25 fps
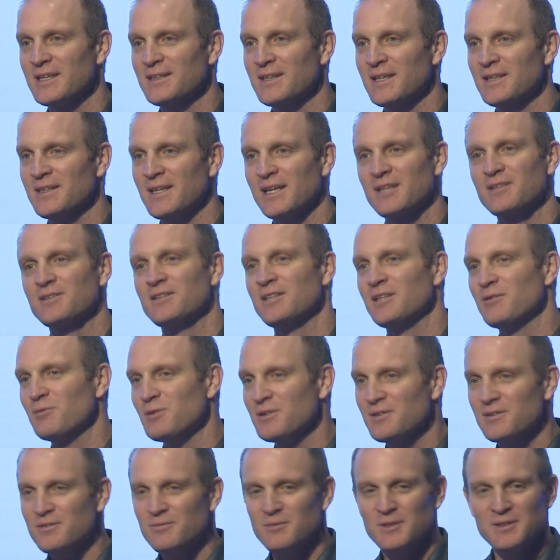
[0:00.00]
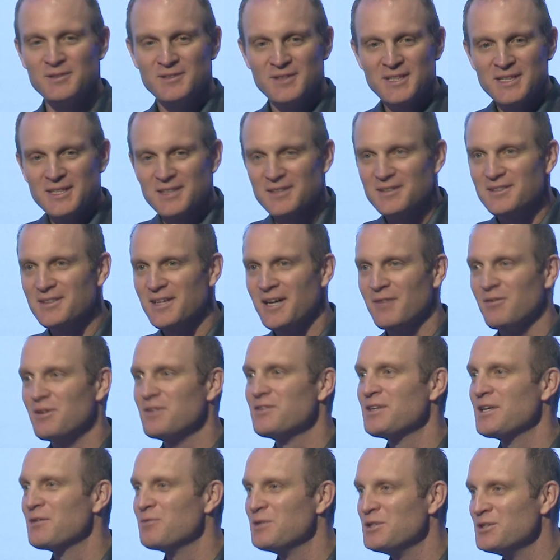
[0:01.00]
and the next thing we see is
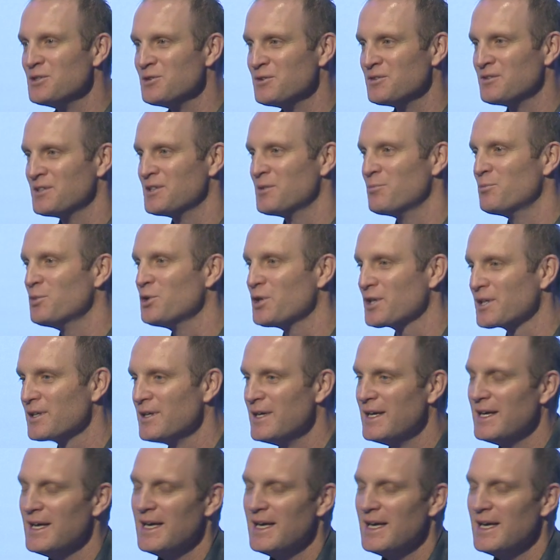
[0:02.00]
everything we do is in a book.